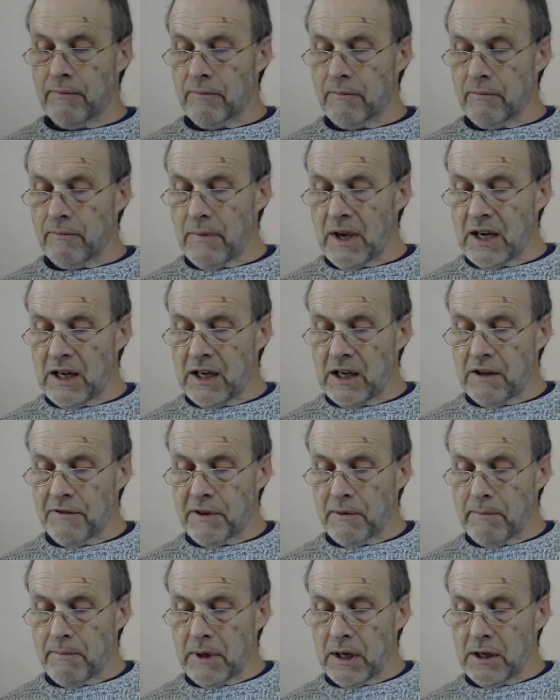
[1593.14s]
many of
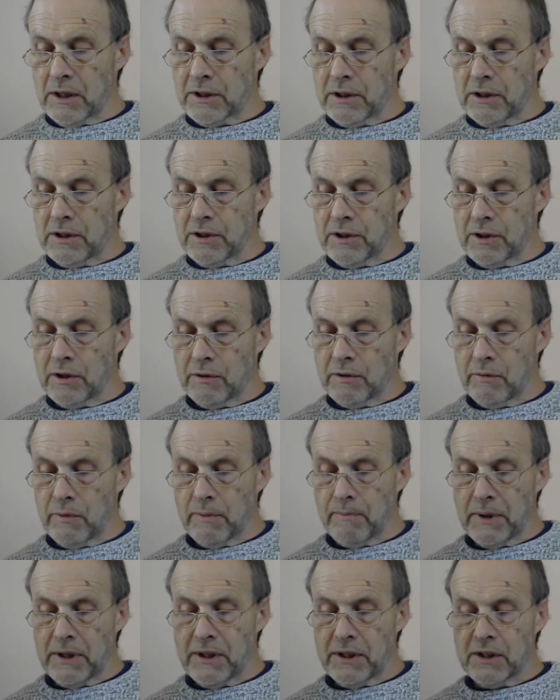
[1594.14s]
the martyrs who were
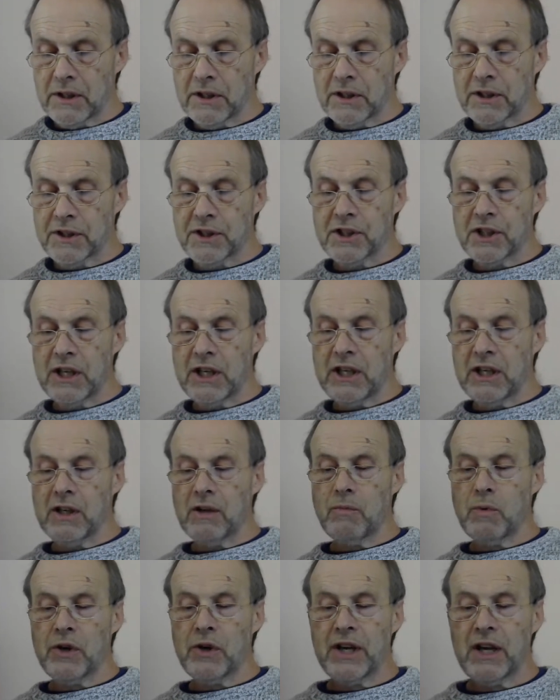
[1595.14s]
burned at the stake or
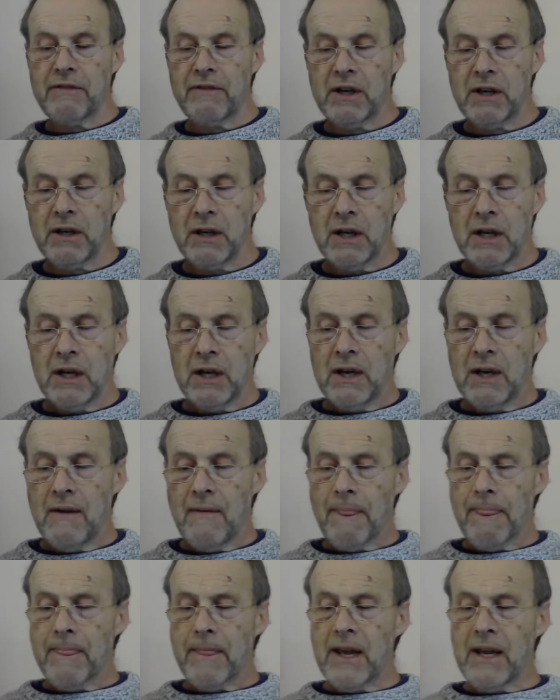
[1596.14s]
whatever.
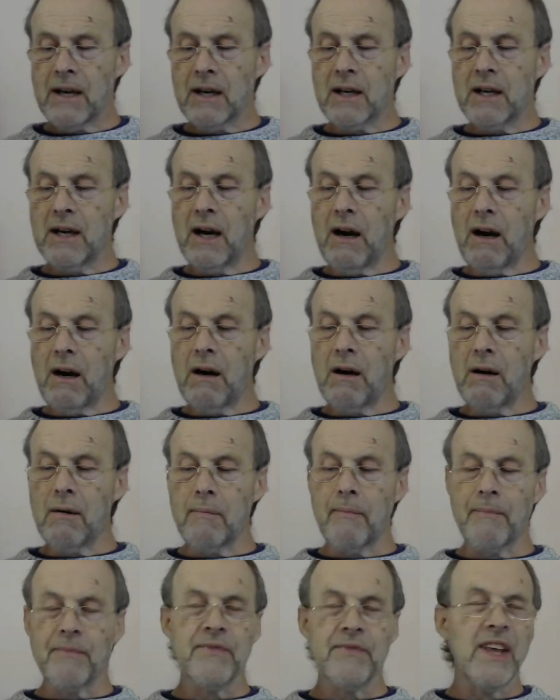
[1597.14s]
They're
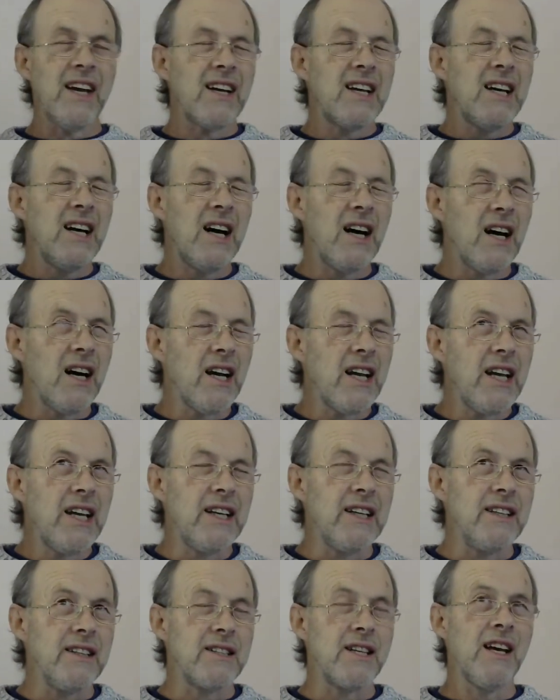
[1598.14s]
calm, they're
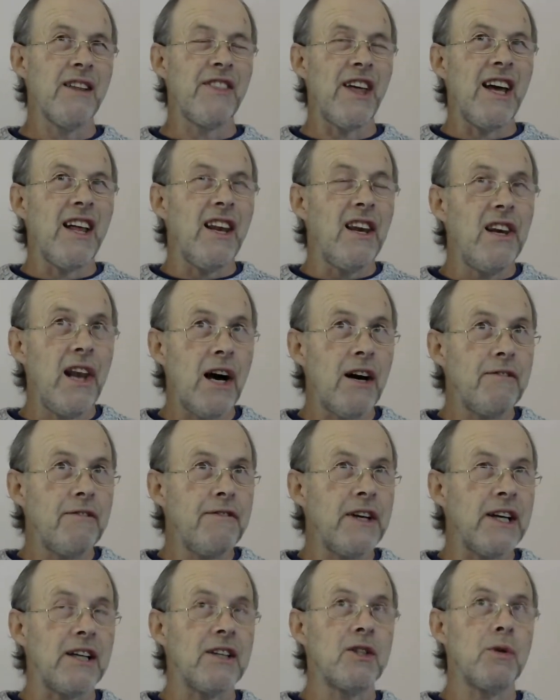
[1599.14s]
kind, they're
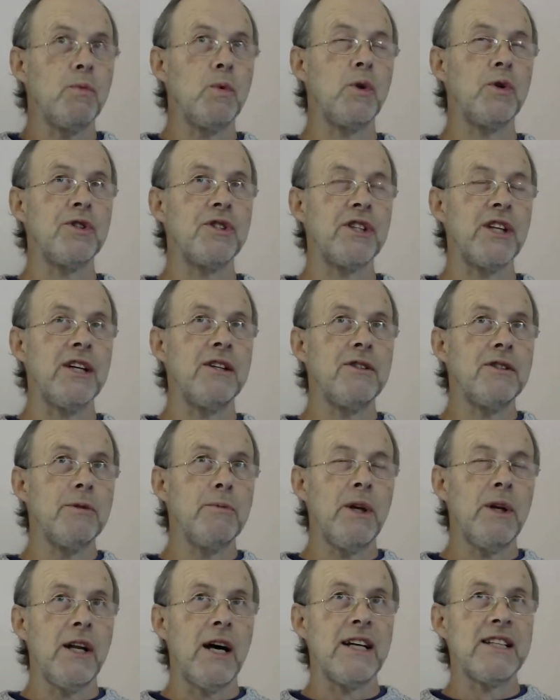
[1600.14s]
loving towards those who
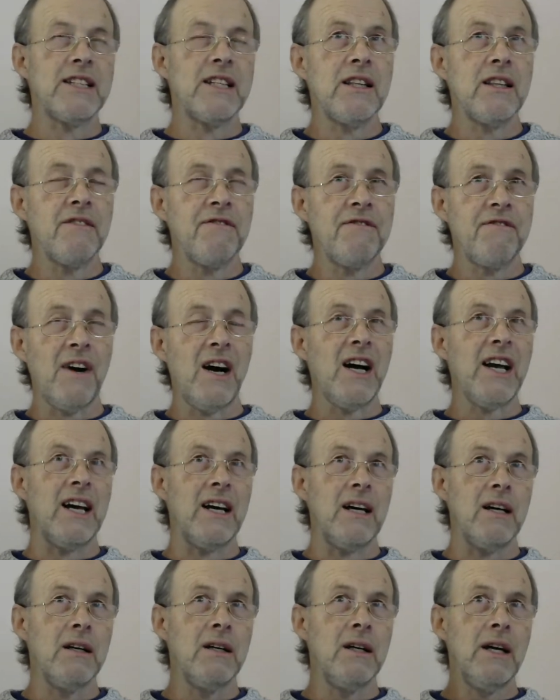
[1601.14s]
are lighting the
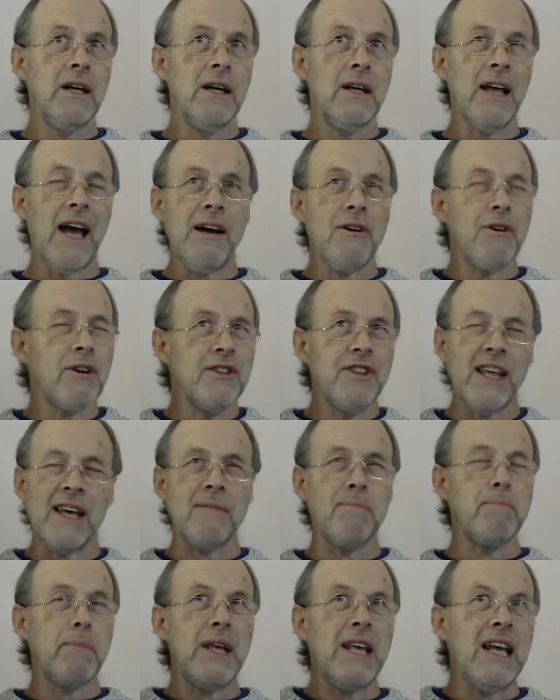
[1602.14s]
fire. How can
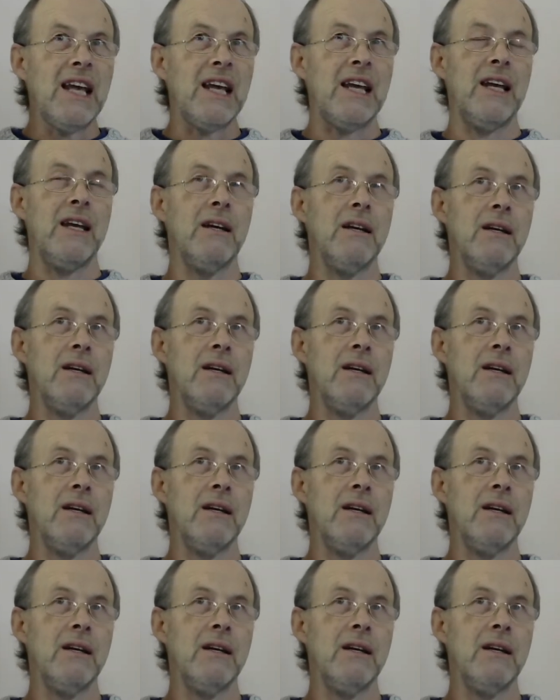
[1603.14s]
that be?